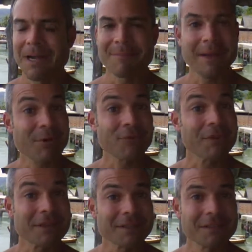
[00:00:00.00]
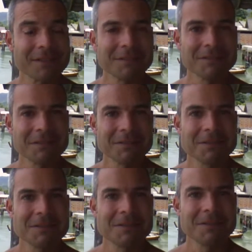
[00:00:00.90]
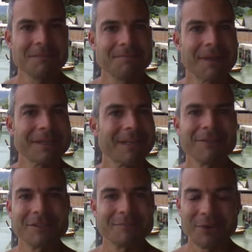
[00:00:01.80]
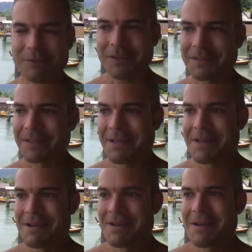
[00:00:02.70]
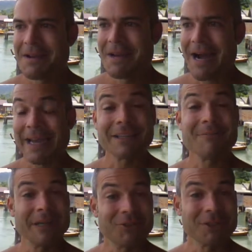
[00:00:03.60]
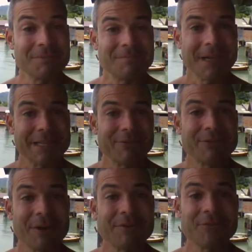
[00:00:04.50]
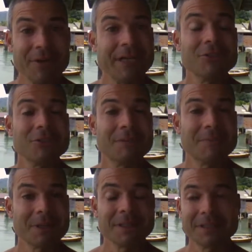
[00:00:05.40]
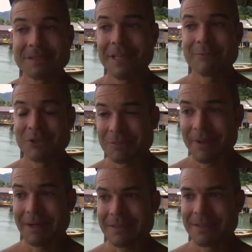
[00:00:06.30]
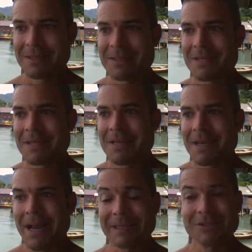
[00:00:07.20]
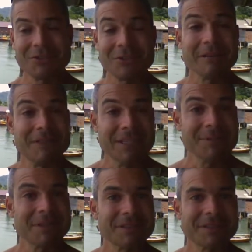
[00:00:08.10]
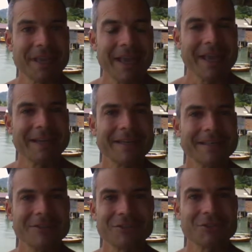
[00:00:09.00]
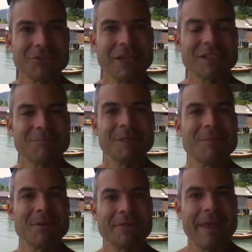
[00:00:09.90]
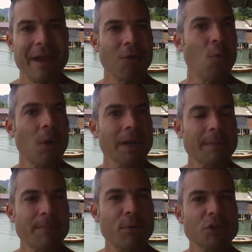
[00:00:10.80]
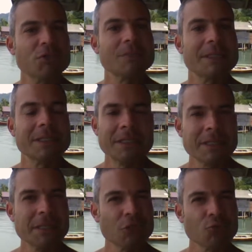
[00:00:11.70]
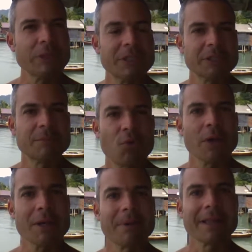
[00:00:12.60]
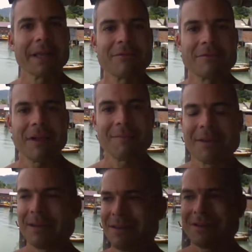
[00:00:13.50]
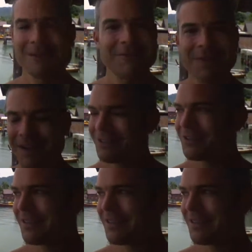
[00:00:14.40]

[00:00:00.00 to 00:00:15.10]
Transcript: I'm not perfect. My life isn't perfect. I live my dream. I live a very freeing dream, but in the same respect, I still have demons, and they're still chasing me. But they're what pushed me to reach this point in my life. I mean, fucking